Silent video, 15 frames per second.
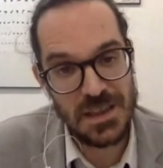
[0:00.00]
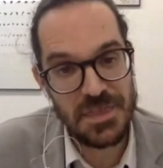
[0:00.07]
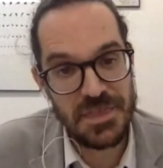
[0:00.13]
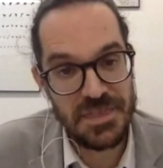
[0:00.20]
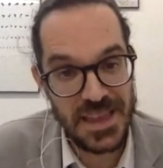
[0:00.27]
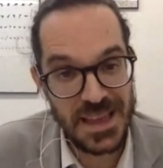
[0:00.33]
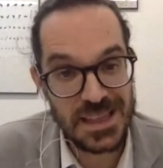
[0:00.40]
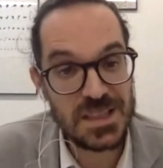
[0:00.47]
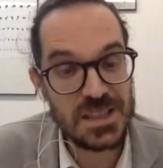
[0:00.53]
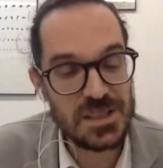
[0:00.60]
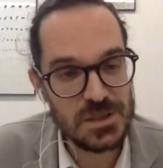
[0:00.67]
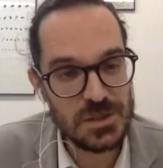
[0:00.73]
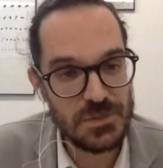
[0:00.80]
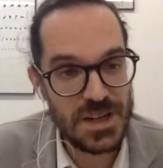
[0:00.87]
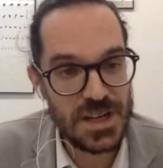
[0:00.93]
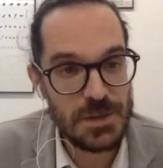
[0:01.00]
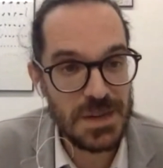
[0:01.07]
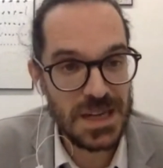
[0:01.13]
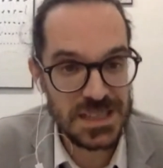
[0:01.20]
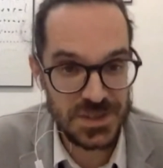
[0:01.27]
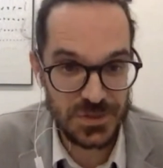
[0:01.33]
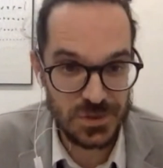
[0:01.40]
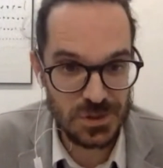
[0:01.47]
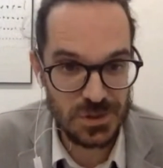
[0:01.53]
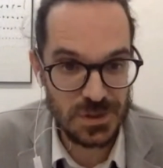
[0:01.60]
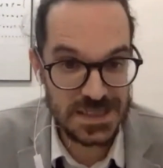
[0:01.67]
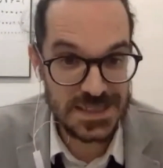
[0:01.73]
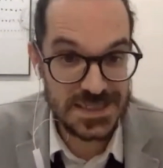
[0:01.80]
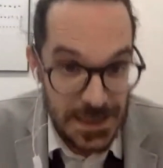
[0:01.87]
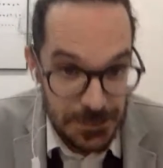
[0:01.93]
and thank you very much for